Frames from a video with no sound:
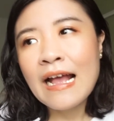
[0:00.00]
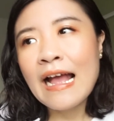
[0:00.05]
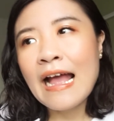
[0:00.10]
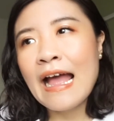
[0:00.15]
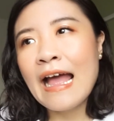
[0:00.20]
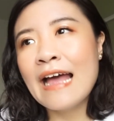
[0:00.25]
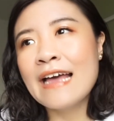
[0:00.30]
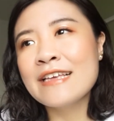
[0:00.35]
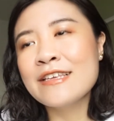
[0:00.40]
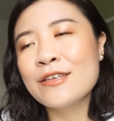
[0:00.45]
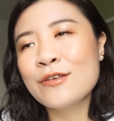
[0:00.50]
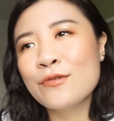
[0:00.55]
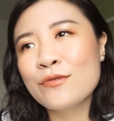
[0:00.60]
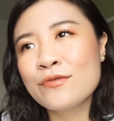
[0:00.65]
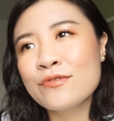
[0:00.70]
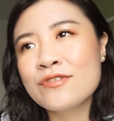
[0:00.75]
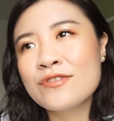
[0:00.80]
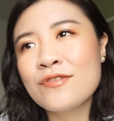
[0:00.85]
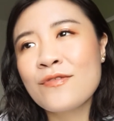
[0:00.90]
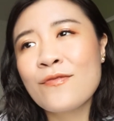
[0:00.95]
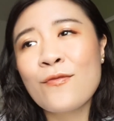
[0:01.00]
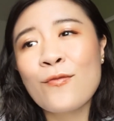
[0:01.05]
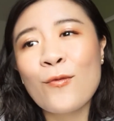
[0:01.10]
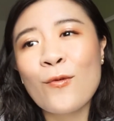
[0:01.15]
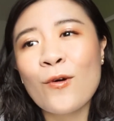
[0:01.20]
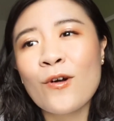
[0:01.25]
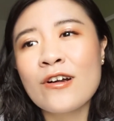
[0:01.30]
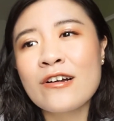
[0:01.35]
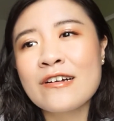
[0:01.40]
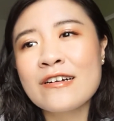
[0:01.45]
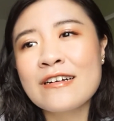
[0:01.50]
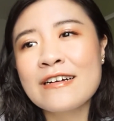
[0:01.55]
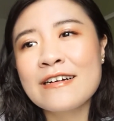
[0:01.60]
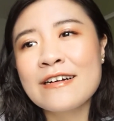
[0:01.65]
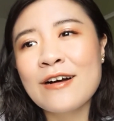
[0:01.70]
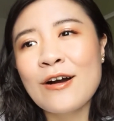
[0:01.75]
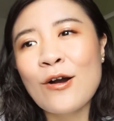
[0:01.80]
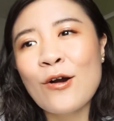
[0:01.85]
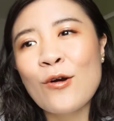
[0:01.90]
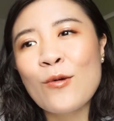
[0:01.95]
I used for
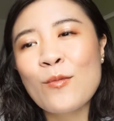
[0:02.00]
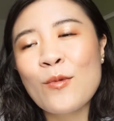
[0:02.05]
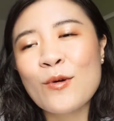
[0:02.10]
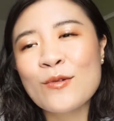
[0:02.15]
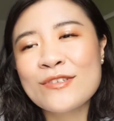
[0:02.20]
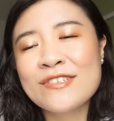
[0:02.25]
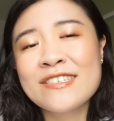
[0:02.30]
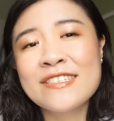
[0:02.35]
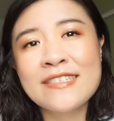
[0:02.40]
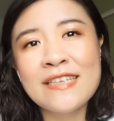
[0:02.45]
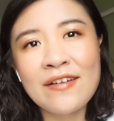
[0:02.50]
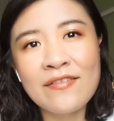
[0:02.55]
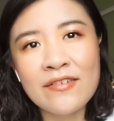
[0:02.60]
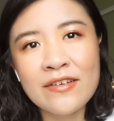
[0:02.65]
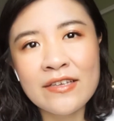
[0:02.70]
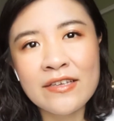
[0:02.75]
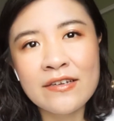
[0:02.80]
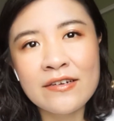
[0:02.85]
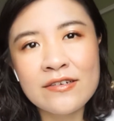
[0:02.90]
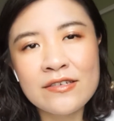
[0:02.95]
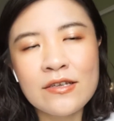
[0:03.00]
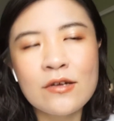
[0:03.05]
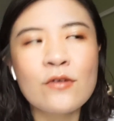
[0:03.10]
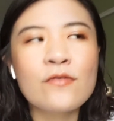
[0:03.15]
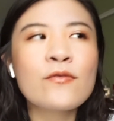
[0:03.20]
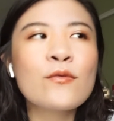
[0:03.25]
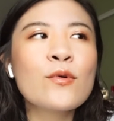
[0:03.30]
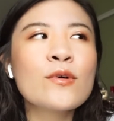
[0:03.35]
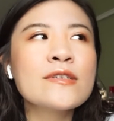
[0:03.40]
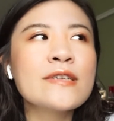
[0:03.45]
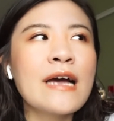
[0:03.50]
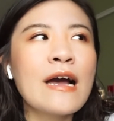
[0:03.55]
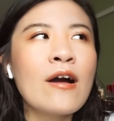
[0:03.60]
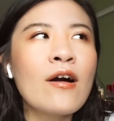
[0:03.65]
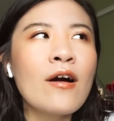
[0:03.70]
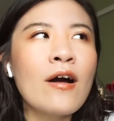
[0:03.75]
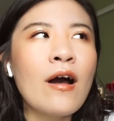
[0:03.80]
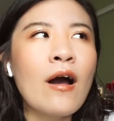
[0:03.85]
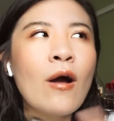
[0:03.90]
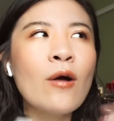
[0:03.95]
almost 7 years. Of course, I
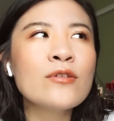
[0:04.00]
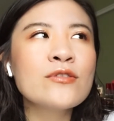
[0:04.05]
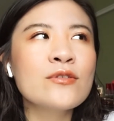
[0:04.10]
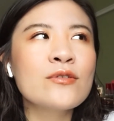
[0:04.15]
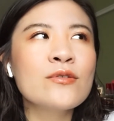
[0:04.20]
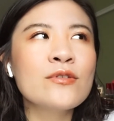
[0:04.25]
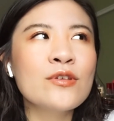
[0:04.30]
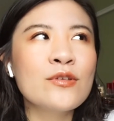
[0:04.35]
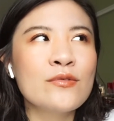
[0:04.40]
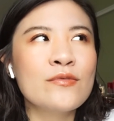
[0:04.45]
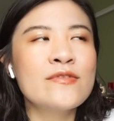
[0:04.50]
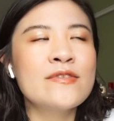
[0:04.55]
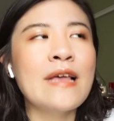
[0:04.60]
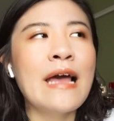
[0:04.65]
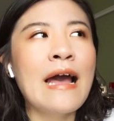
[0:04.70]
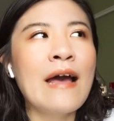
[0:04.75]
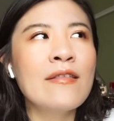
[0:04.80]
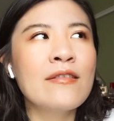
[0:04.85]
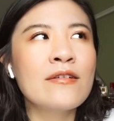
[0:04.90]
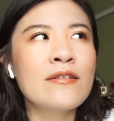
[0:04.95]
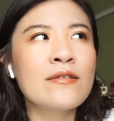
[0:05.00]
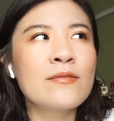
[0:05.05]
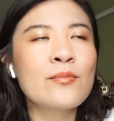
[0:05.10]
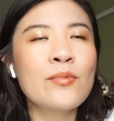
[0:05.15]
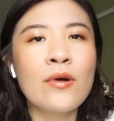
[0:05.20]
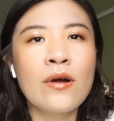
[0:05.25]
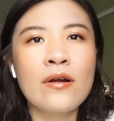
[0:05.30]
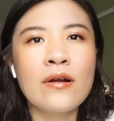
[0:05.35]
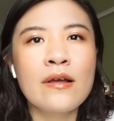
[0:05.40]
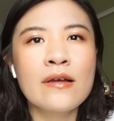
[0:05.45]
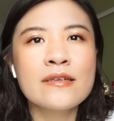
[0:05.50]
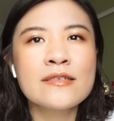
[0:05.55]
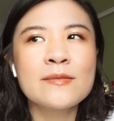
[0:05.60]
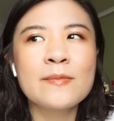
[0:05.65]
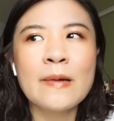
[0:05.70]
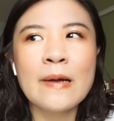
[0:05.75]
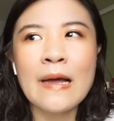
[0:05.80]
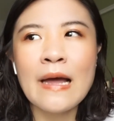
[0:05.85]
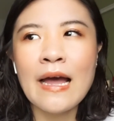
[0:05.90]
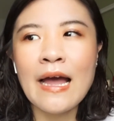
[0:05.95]
also use other products,
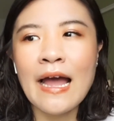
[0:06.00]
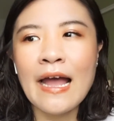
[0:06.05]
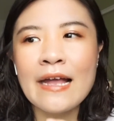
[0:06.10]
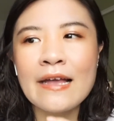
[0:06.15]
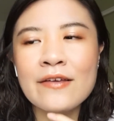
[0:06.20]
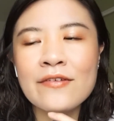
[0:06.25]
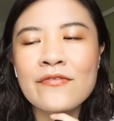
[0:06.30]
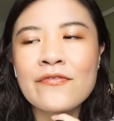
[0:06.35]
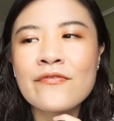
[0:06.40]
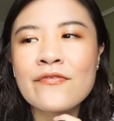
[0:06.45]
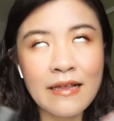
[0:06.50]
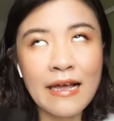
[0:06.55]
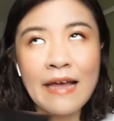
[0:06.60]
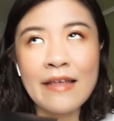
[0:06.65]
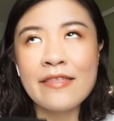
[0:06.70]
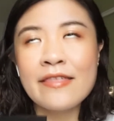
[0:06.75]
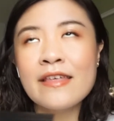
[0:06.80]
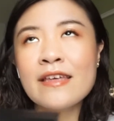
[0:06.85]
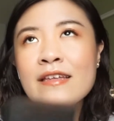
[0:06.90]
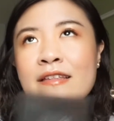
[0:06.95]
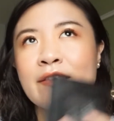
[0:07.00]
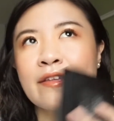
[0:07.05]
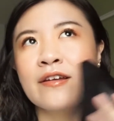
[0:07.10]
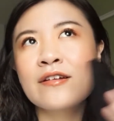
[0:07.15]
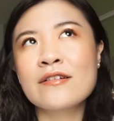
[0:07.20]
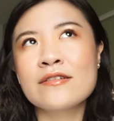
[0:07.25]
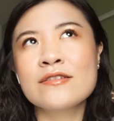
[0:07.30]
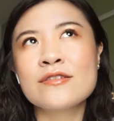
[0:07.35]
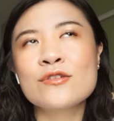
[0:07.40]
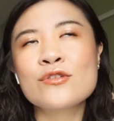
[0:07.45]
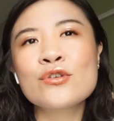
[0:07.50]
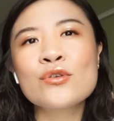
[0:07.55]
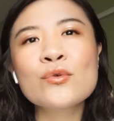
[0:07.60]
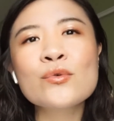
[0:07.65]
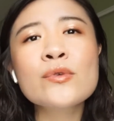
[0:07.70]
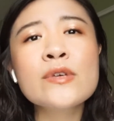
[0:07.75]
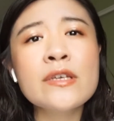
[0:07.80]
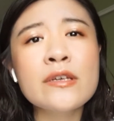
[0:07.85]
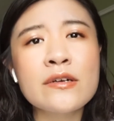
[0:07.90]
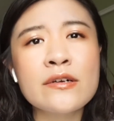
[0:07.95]
but I think there's
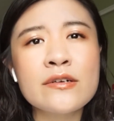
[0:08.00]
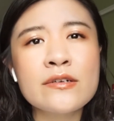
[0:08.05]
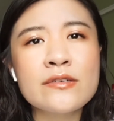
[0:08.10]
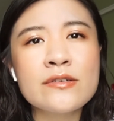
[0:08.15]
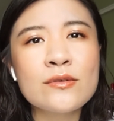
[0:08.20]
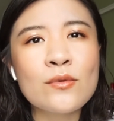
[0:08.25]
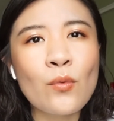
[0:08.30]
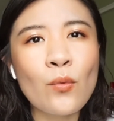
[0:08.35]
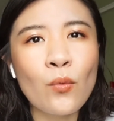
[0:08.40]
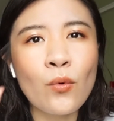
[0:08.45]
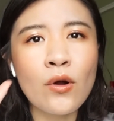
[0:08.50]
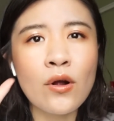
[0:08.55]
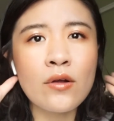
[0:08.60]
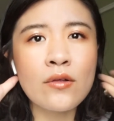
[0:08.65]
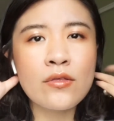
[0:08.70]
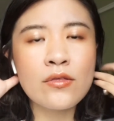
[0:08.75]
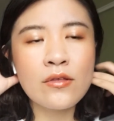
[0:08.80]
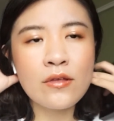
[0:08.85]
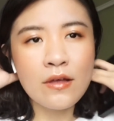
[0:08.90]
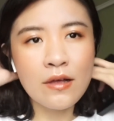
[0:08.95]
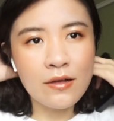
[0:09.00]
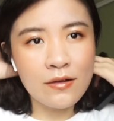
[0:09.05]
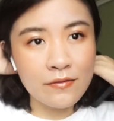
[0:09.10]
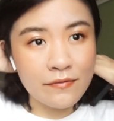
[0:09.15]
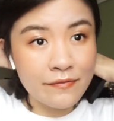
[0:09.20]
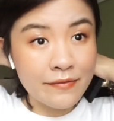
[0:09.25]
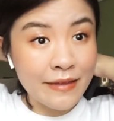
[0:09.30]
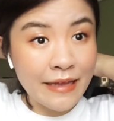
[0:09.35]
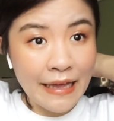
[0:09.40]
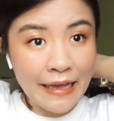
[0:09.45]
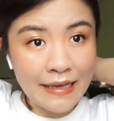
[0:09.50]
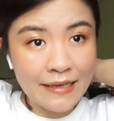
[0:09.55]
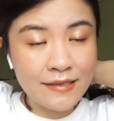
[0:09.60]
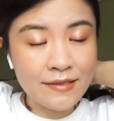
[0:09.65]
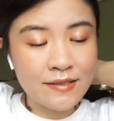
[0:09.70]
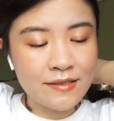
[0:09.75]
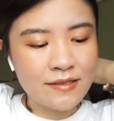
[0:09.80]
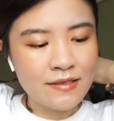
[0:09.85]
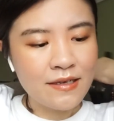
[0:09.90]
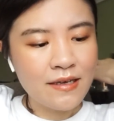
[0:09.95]
2 years worth of
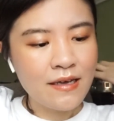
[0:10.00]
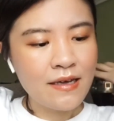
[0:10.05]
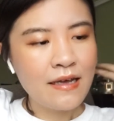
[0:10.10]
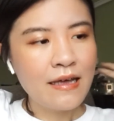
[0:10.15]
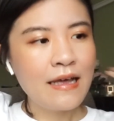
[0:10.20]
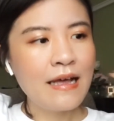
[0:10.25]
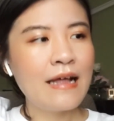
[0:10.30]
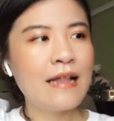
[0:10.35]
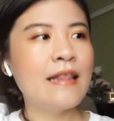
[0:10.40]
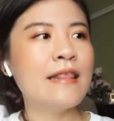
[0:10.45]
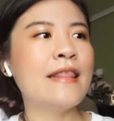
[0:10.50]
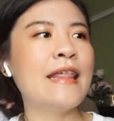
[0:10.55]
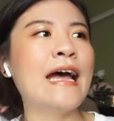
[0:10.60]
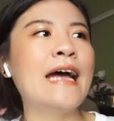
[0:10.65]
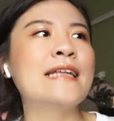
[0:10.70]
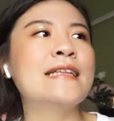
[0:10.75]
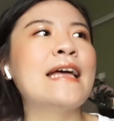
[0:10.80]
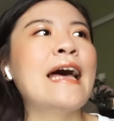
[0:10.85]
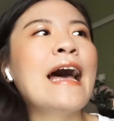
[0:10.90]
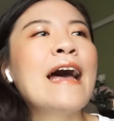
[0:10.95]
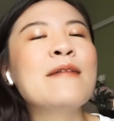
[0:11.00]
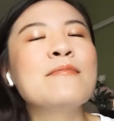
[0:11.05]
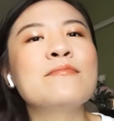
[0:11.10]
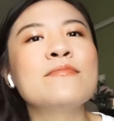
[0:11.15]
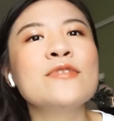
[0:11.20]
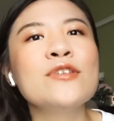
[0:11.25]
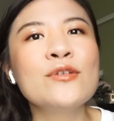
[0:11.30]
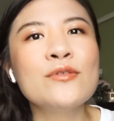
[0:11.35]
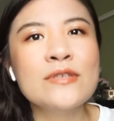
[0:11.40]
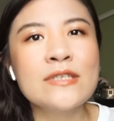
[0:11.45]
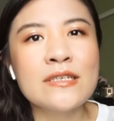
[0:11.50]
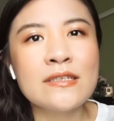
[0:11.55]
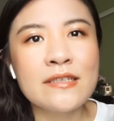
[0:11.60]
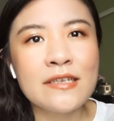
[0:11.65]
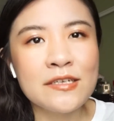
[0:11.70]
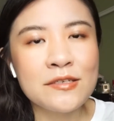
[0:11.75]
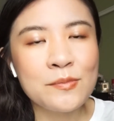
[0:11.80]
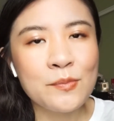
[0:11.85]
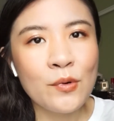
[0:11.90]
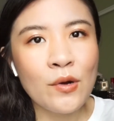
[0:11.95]
days that I'm using
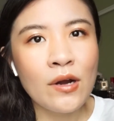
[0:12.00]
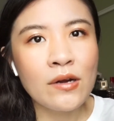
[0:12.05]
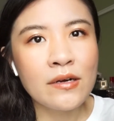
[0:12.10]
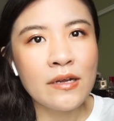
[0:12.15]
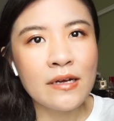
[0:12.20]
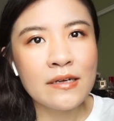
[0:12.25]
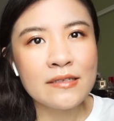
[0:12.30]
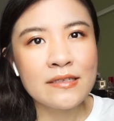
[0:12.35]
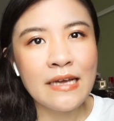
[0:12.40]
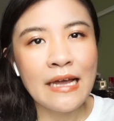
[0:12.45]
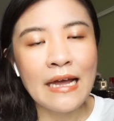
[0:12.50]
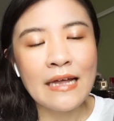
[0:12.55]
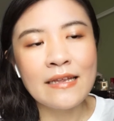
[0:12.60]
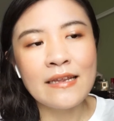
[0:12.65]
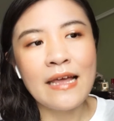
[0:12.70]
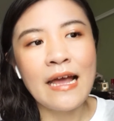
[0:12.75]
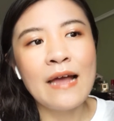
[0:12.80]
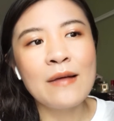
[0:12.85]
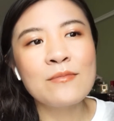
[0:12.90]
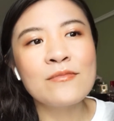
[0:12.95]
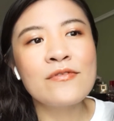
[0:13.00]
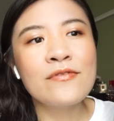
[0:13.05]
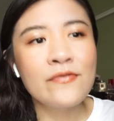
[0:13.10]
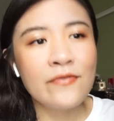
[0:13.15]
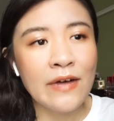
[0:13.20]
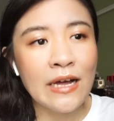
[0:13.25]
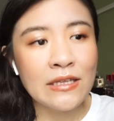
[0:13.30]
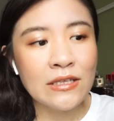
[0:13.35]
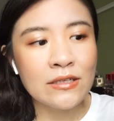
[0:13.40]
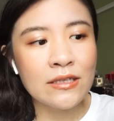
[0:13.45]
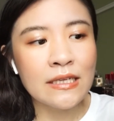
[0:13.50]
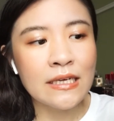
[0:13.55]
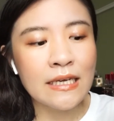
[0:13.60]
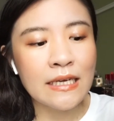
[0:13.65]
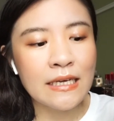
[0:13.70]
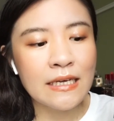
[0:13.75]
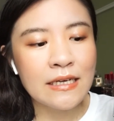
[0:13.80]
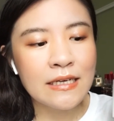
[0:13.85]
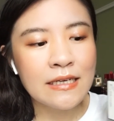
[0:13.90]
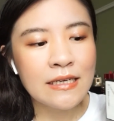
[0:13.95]
this product, and I'm
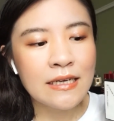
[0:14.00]
finally